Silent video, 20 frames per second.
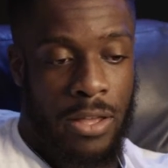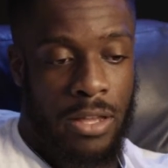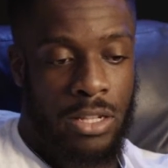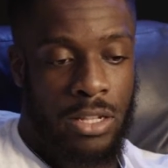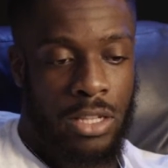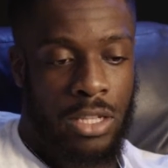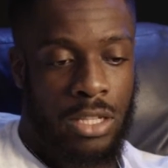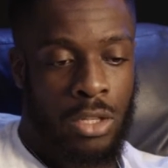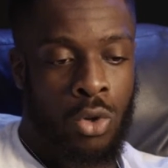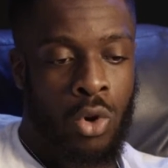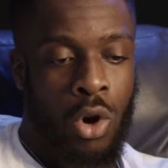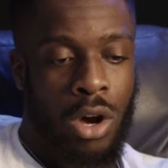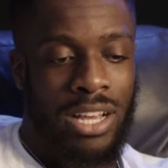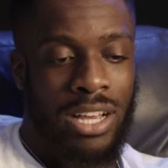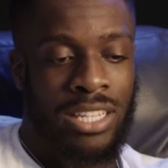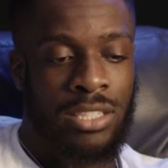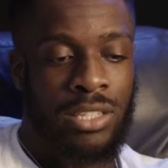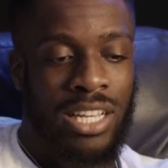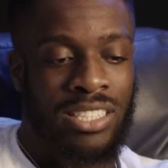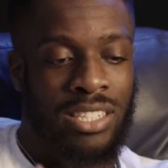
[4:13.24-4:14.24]

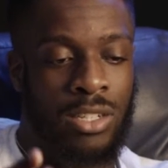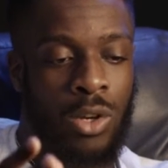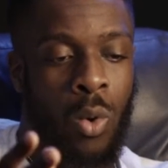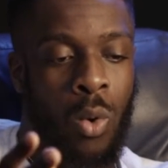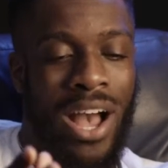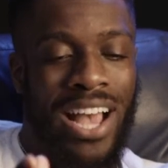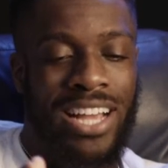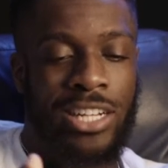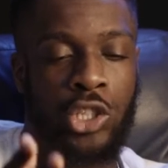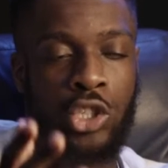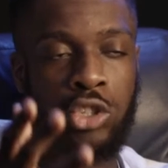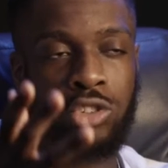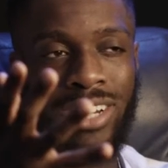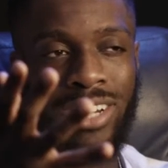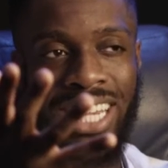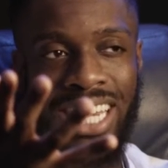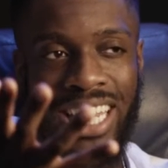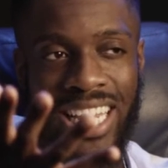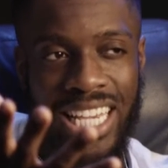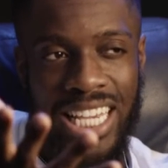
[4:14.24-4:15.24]
It's quite a
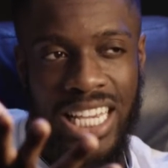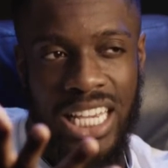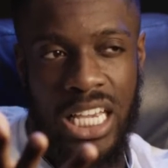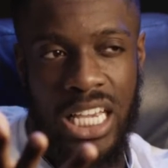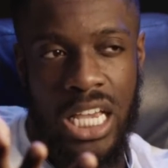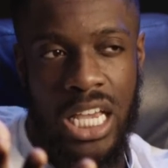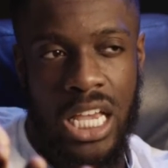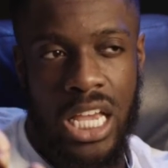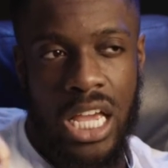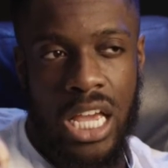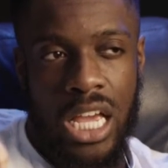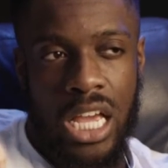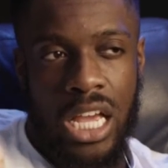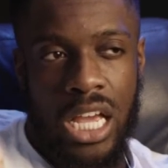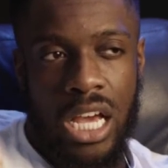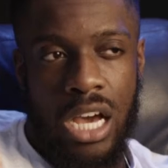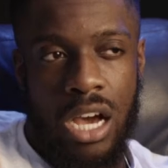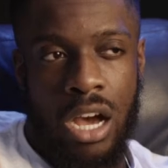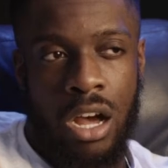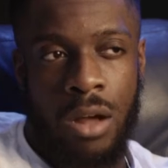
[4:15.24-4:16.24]
tricky
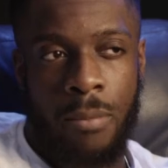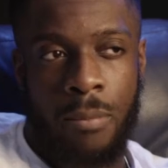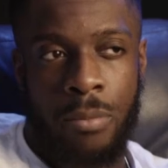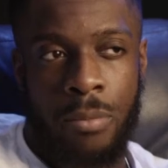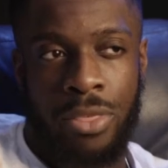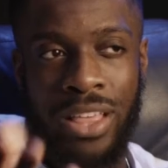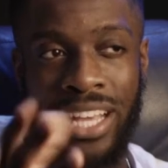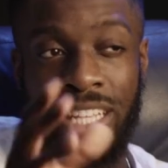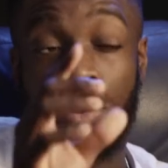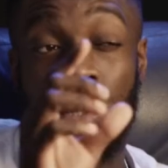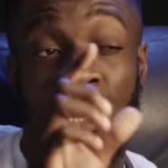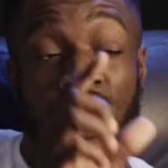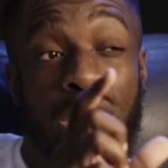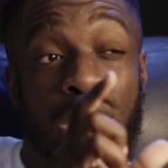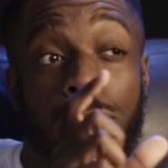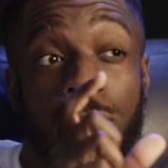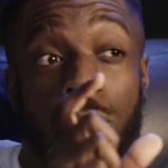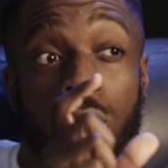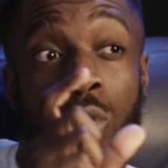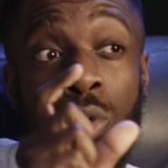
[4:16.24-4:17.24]
thing, especially
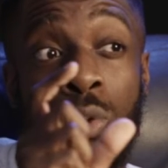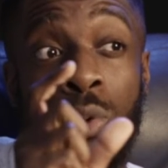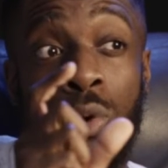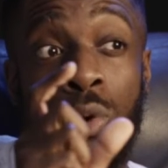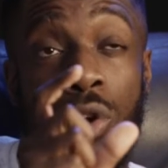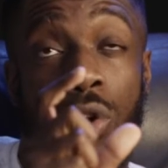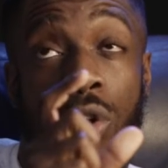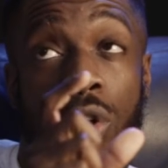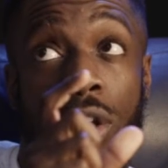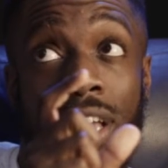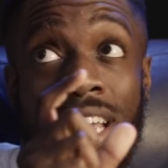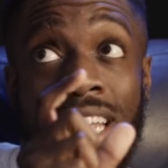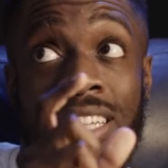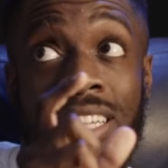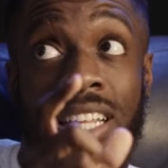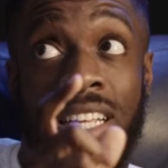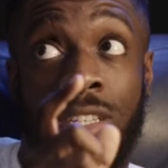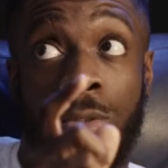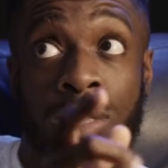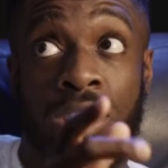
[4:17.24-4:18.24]
if you're
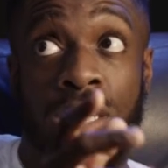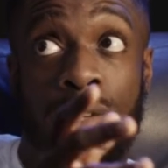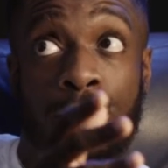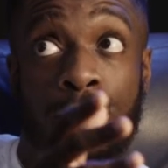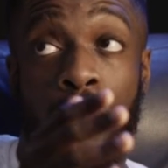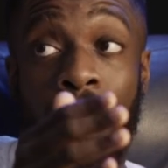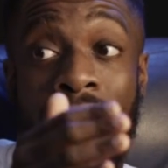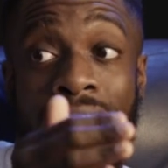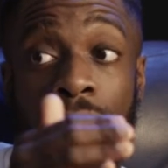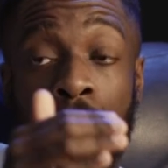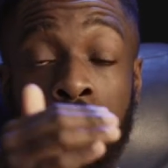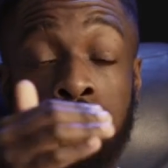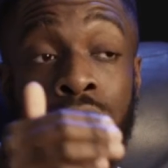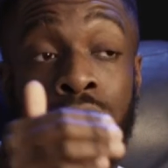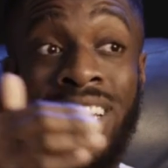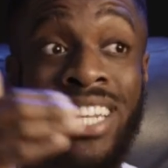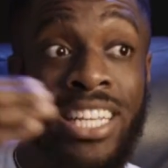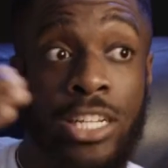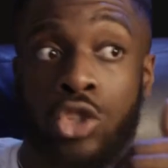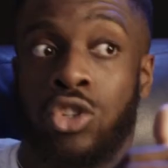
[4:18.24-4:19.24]
in... Especially if you're, like,
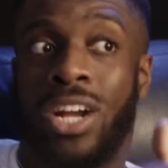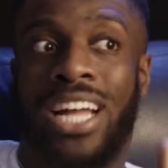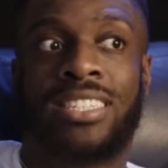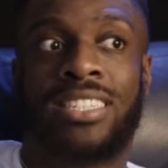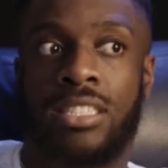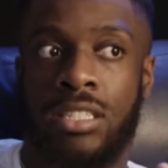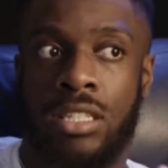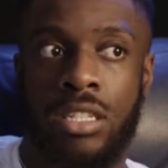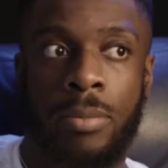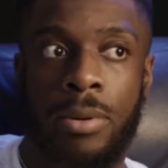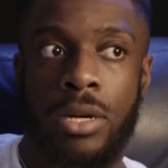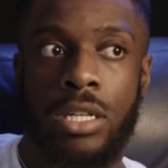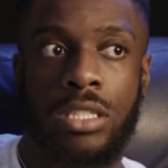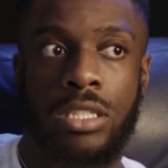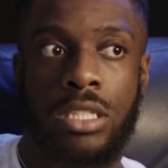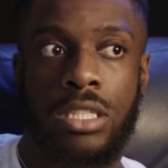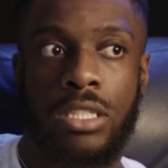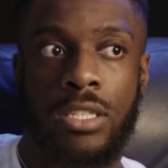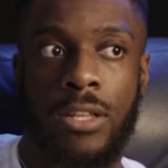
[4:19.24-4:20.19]
really attracted to the person.